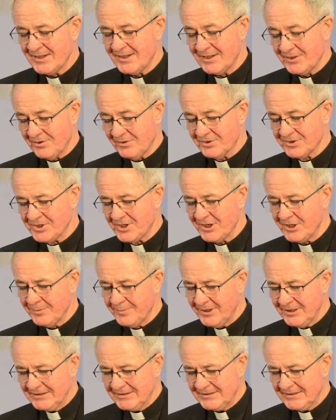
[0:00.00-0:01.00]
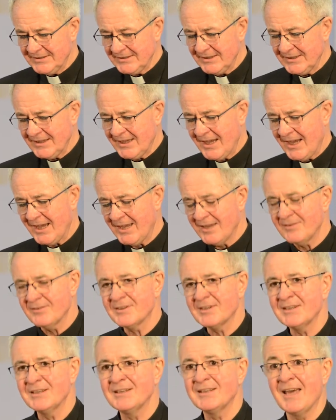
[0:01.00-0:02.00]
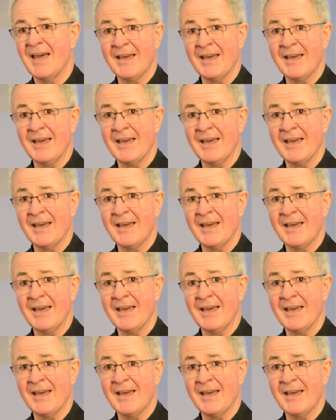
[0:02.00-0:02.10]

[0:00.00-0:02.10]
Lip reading: in October, and the